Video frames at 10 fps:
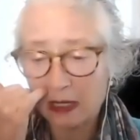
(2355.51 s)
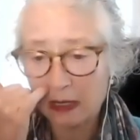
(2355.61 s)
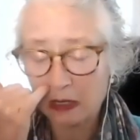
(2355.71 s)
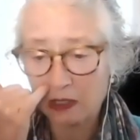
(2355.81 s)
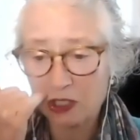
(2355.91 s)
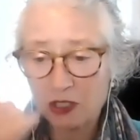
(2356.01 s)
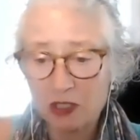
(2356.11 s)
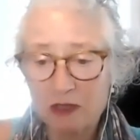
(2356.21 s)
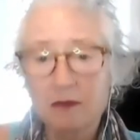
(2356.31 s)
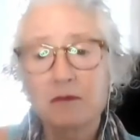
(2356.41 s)
And I'll
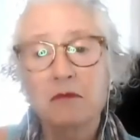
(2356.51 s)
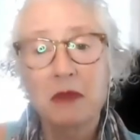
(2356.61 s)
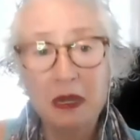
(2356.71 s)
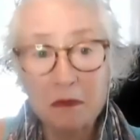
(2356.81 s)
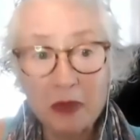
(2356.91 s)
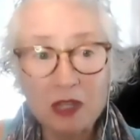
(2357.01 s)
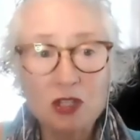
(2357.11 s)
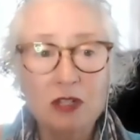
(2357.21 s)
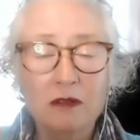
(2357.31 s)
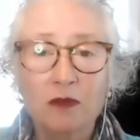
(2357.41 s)
just make
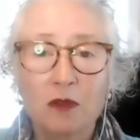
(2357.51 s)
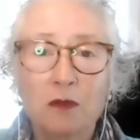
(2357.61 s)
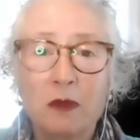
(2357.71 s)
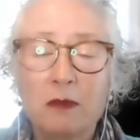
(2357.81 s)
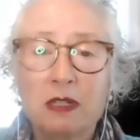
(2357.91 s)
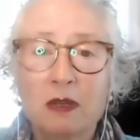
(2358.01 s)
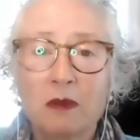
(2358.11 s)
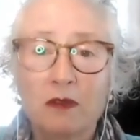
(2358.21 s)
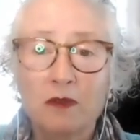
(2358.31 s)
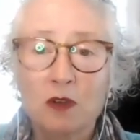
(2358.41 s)
mention for maybe some
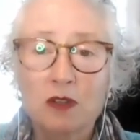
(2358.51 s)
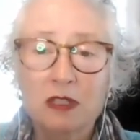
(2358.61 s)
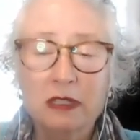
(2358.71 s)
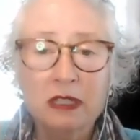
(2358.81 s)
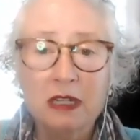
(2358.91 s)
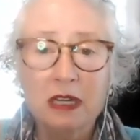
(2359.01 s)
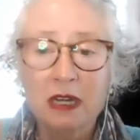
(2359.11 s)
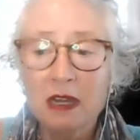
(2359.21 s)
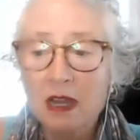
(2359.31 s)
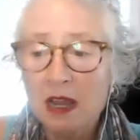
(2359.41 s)
of the folks
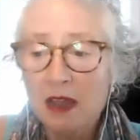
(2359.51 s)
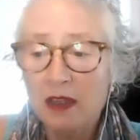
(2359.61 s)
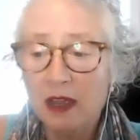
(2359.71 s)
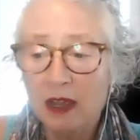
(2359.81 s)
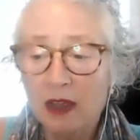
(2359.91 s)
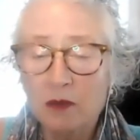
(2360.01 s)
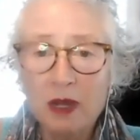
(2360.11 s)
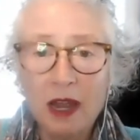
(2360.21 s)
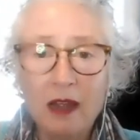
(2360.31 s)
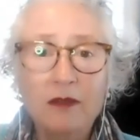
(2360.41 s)
listening that we
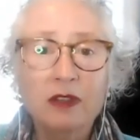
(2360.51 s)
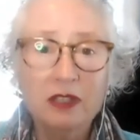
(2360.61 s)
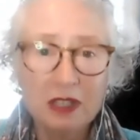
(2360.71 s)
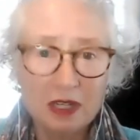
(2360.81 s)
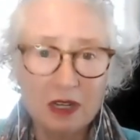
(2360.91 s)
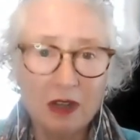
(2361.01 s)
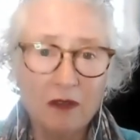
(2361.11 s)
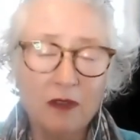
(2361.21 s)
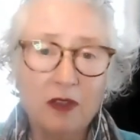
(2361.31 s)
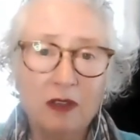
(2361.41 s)
have the listing
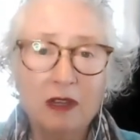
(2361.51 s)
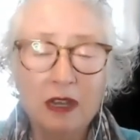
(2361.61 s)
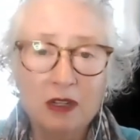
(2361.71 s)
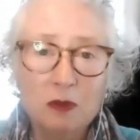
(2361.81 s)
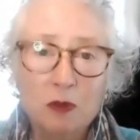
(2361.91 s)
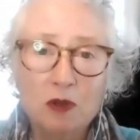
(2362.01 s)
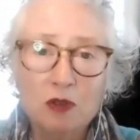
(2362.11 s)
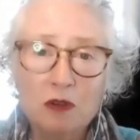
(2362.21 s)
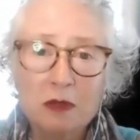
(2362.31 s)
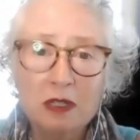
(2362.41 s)
of the expert
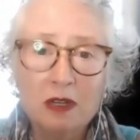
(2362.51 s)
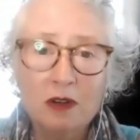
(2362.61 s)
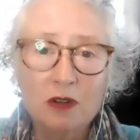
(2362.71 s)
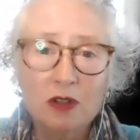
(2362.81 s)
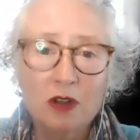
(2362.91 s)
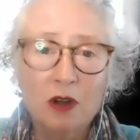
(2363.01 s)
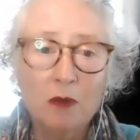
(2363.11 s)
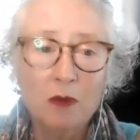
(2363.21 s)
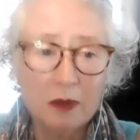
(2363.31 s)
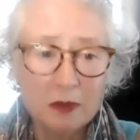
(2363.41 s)
treatment centers on our
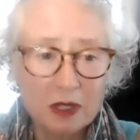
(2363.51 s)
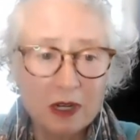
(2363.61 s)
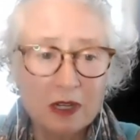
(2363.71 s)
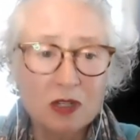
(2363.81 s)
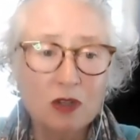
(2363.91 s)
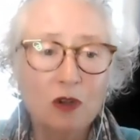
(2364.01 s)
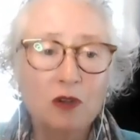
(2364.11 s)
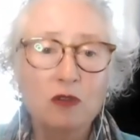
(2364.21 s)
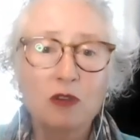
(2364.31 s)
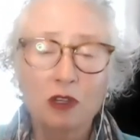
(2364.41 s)
website. So
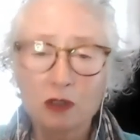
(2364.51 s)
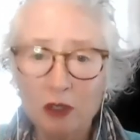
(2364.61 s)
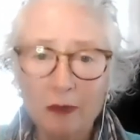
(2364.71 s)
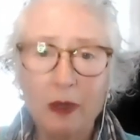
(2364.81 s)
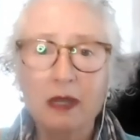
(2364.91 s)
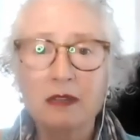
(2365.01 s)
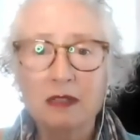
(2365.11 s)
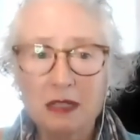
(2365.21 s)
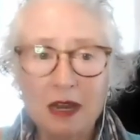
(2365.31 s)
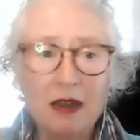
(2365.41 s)
you can look by
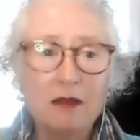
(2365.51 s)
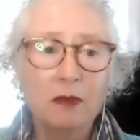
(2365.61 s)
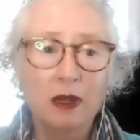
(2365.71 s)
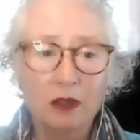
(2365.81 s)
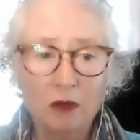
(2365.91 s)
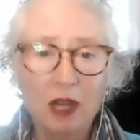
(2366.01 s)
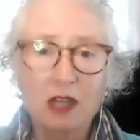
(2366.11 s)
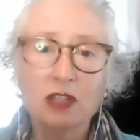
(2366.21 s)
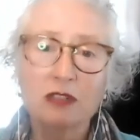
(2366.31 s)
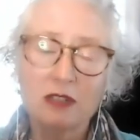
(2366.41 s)
state, by
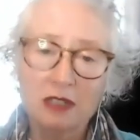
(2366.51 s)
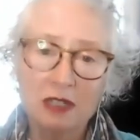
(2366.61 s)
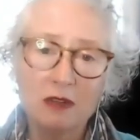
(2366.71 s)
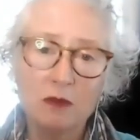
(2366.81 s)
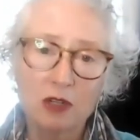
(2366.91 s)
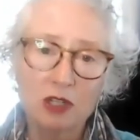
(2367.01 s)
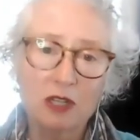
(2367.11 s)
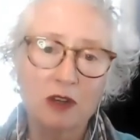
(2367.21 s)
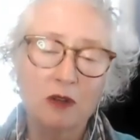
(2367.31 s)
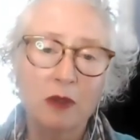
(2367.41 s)
location to see which
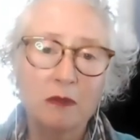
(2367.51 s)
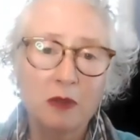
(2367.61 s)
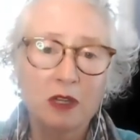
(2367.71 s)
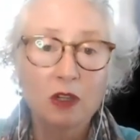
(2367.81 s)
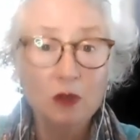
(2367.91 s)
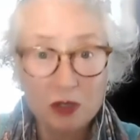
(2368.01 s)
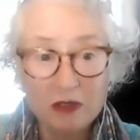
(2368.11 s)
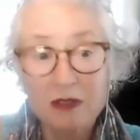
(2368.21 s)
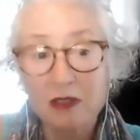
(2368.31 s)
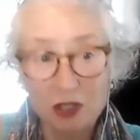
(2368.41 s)
center might be
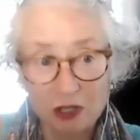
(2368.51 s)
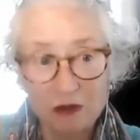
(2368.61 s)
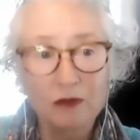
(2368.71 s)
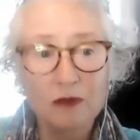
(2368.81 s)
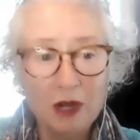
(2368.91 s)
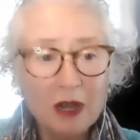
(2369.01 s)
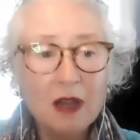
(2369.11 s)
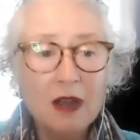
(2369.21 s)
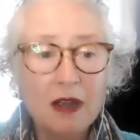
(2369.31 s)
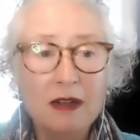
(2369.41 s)
closest to you,
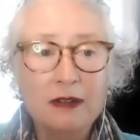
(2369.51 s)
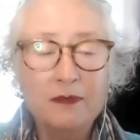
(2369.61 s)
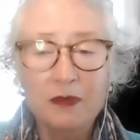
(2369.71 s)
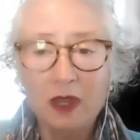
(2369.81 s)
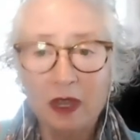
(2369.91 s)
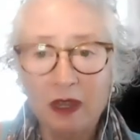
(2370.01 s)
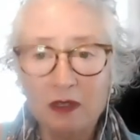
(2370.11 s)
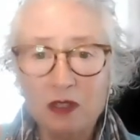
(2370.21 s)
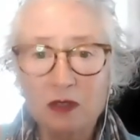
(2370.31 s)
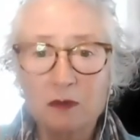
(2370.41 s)

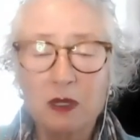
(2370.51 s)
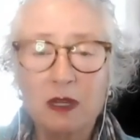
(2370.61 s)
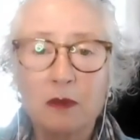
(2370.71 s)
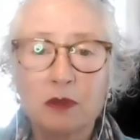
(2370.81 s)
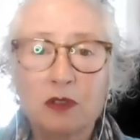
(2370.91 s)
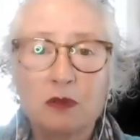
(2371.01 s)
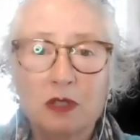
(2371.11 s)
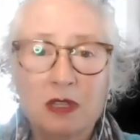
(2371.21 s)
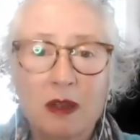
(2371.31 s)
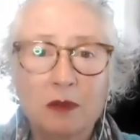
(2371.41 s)
and to be able to
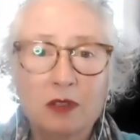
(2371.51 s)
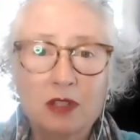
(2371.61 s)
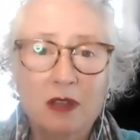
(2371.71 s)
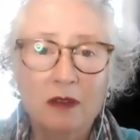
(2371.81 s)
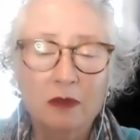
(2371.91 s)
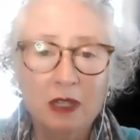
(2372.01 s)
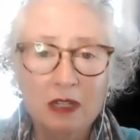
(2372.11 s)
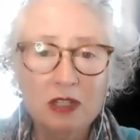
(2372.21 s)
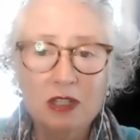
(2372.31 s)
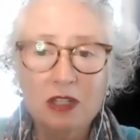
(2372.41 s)
establish that
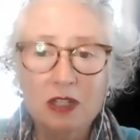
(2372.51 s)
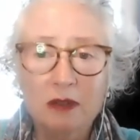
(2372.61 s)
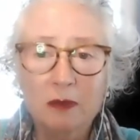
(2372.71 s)
relationship.